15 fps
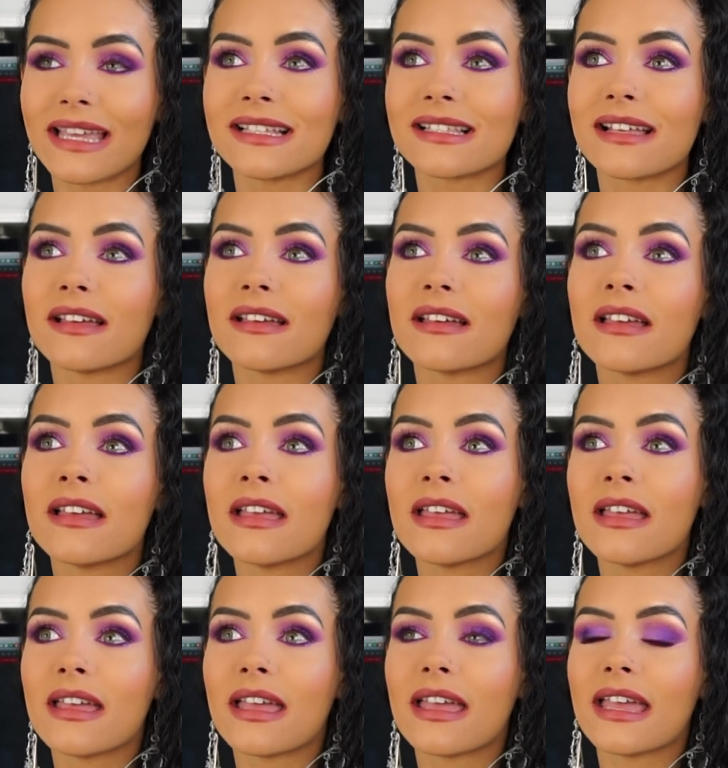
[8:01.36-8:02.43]
it's a
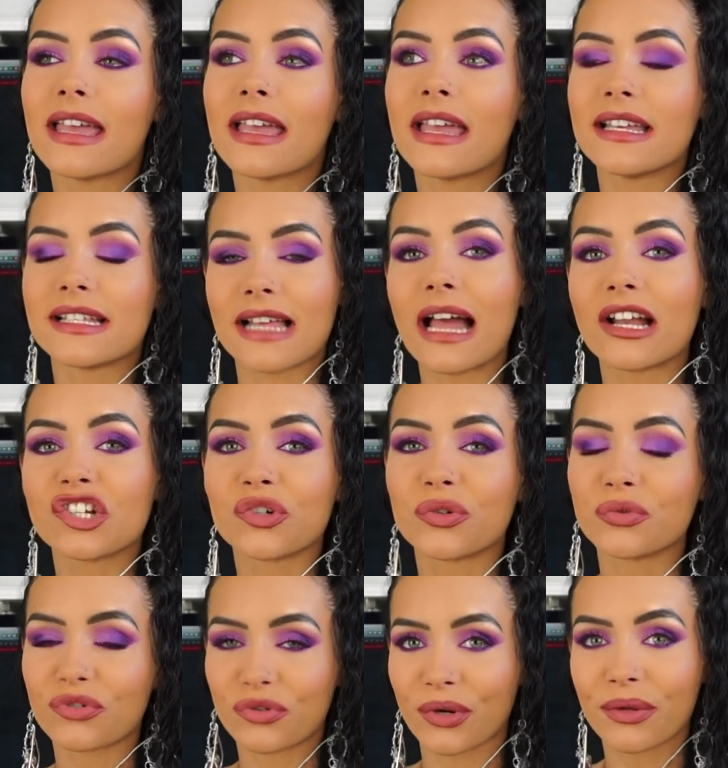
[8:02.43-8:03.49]
it's
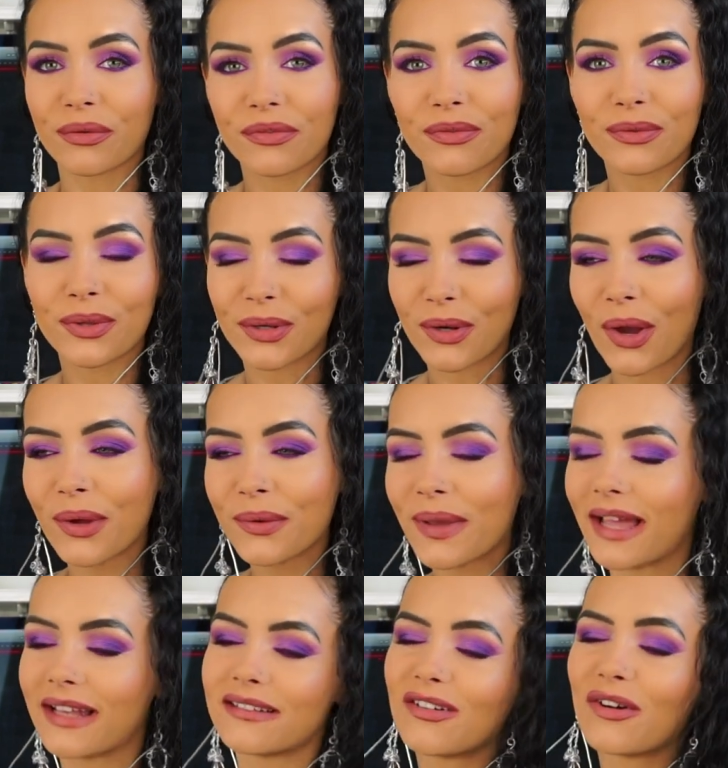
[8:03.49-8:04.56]
actual truth, you know?
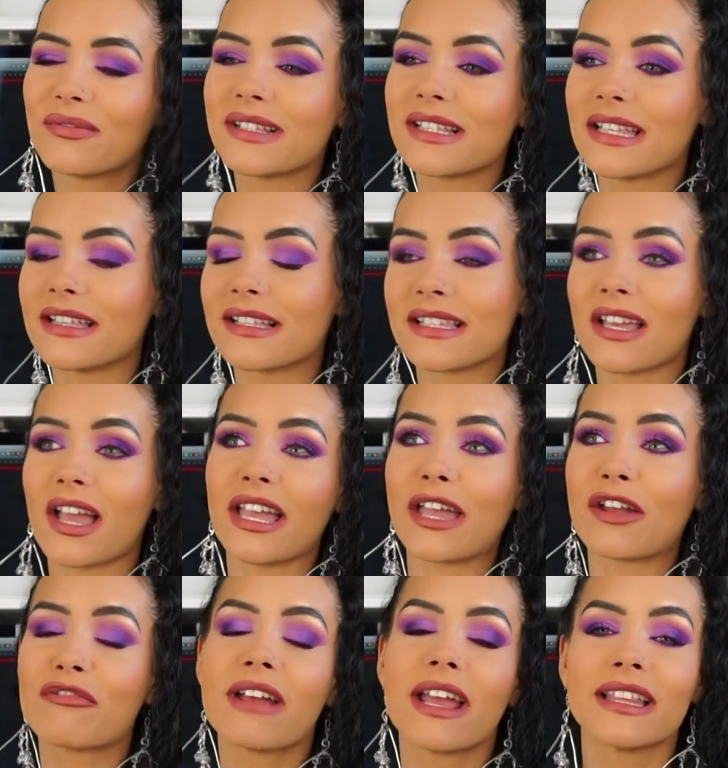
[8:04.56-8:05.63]
And obviously, the CIA
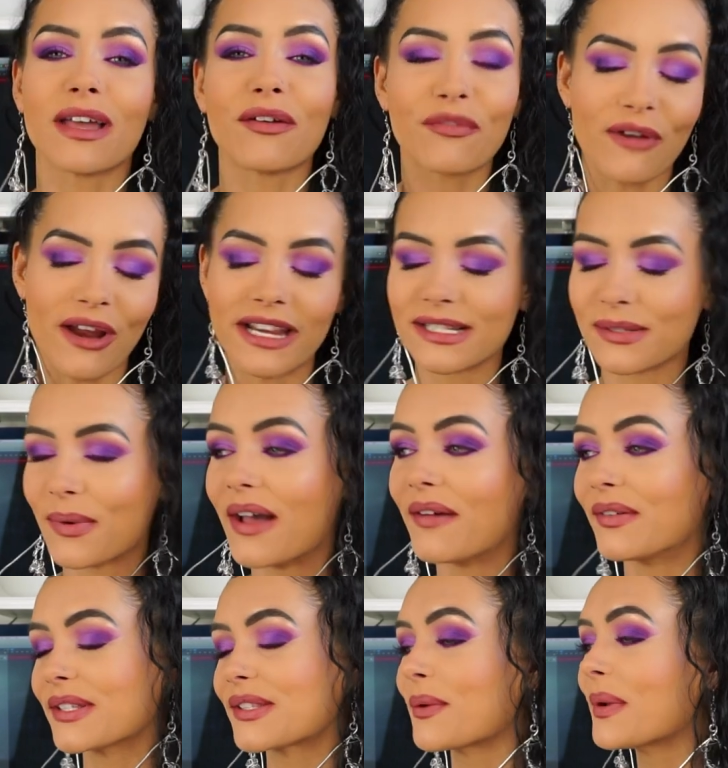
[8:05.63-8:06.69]
created that phrase or
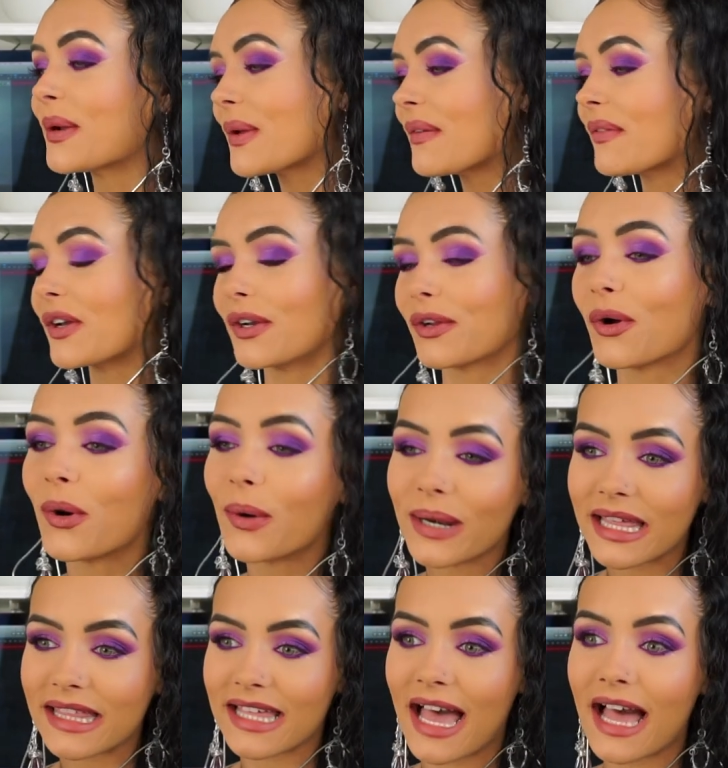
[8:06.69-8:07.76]
whatever. So, we're not even going to call
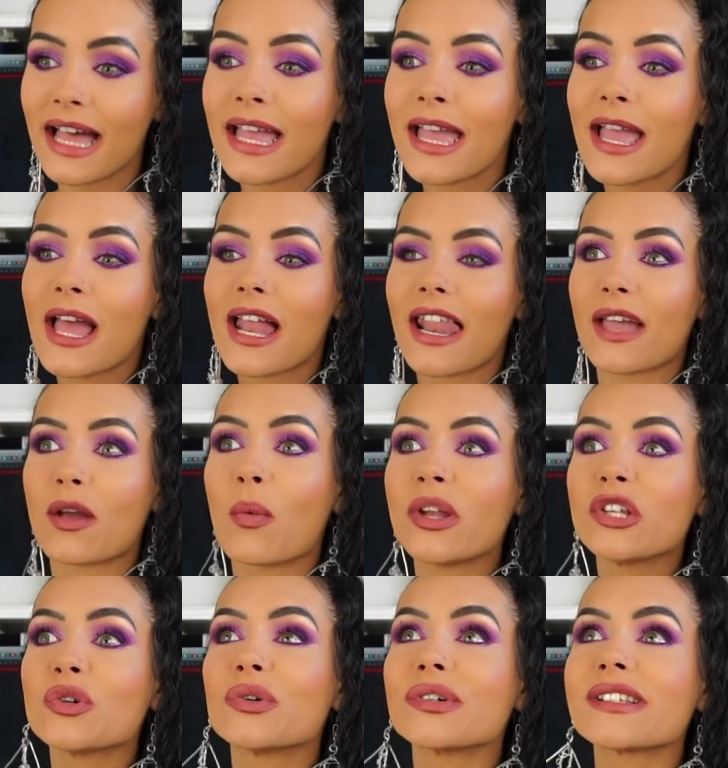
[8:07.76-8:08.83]
it that. Like, when
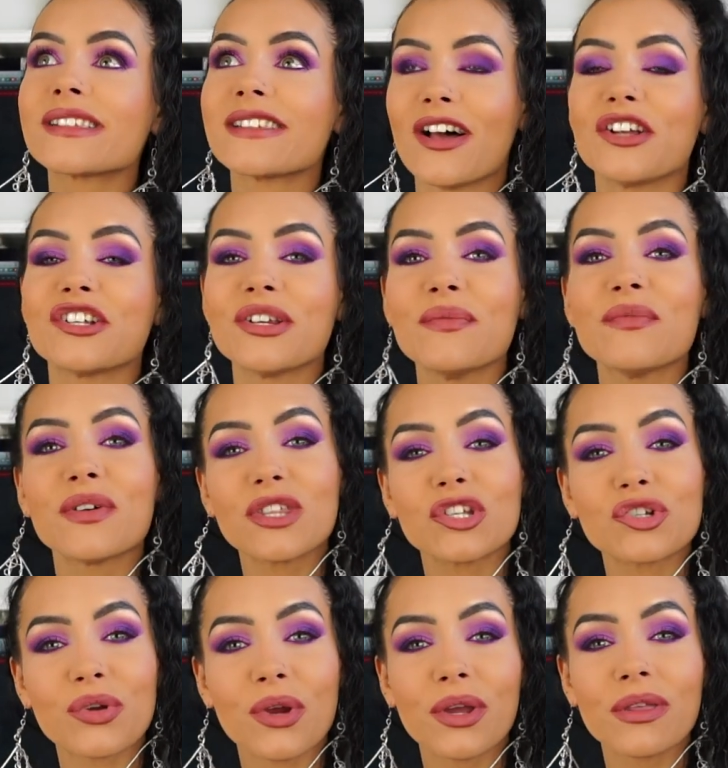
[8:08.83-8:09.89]
you're searching for the
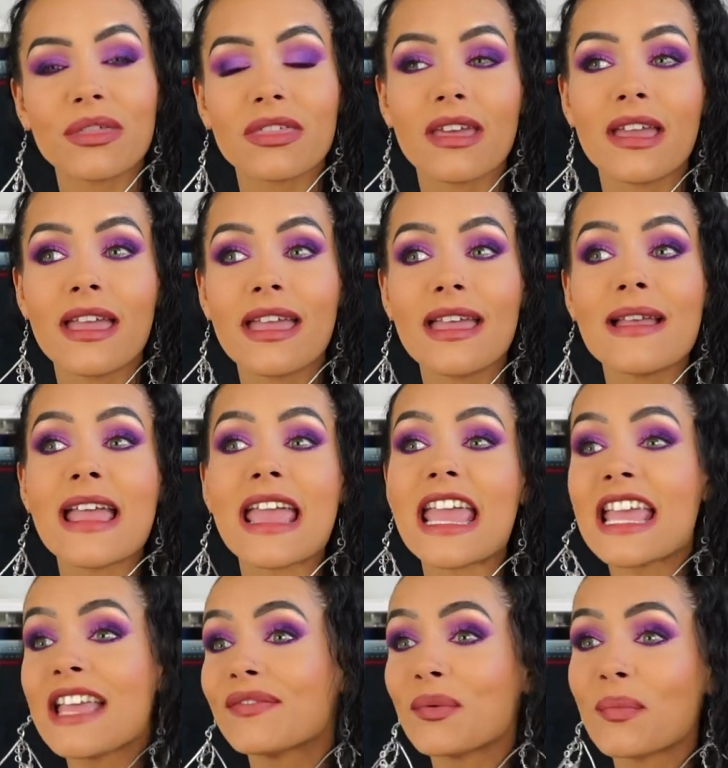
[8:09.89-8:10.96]
truth,
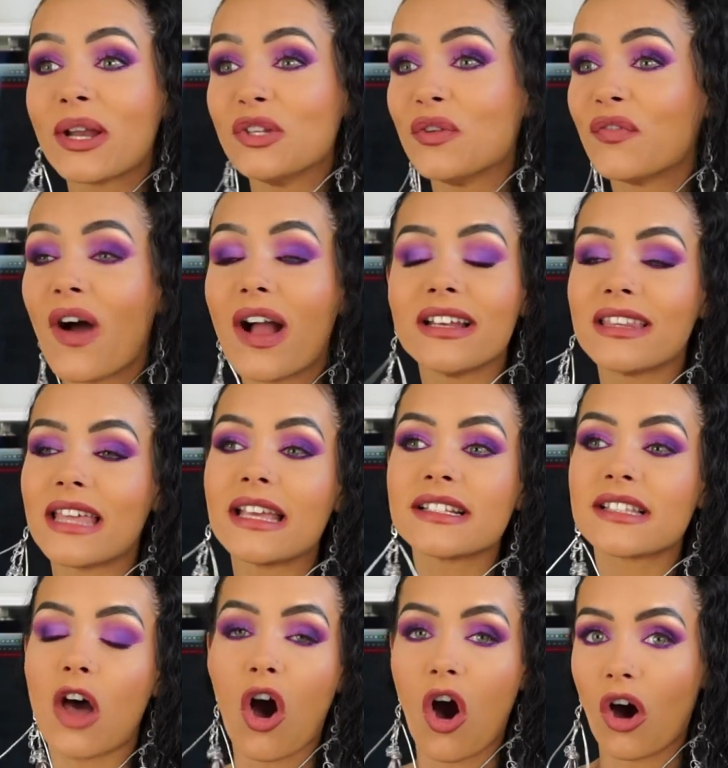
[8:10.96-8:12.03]
even when you find things
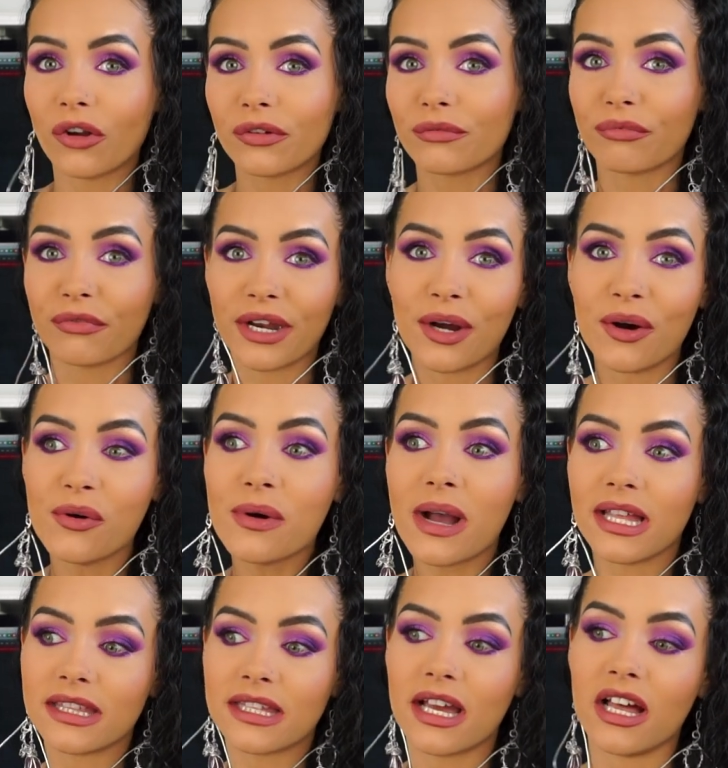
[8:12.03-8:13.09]
that aren't real
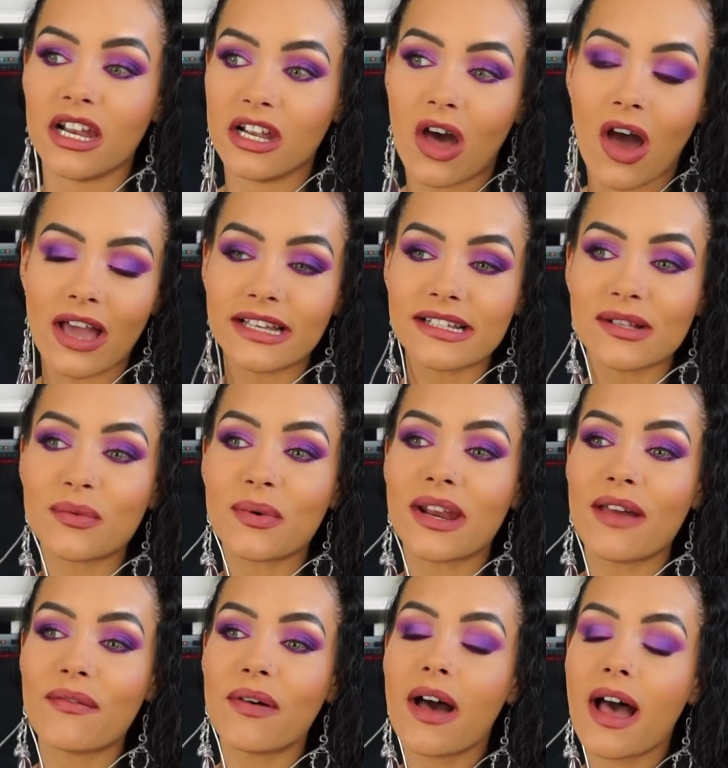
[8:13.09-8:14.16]
and that are lies or
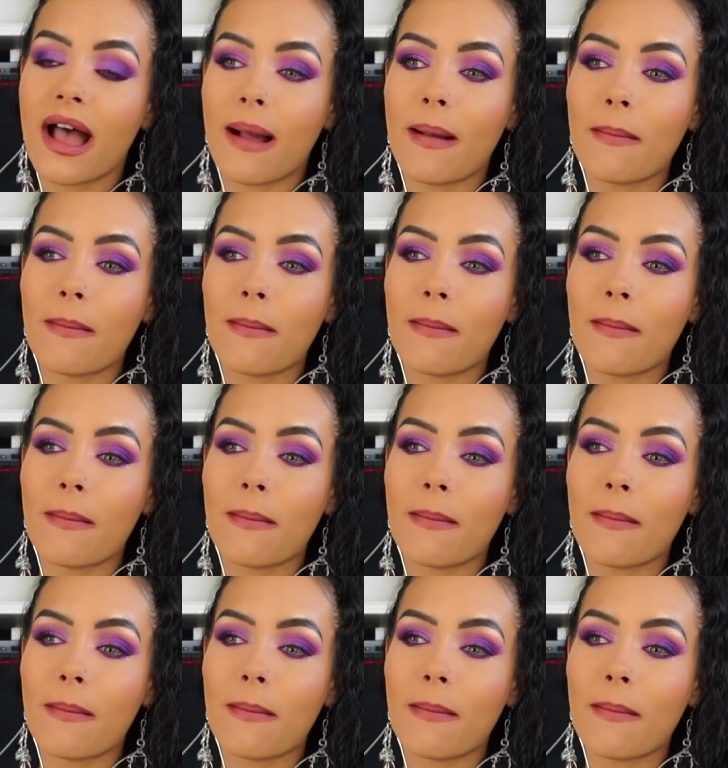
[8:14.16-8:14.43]
whatever,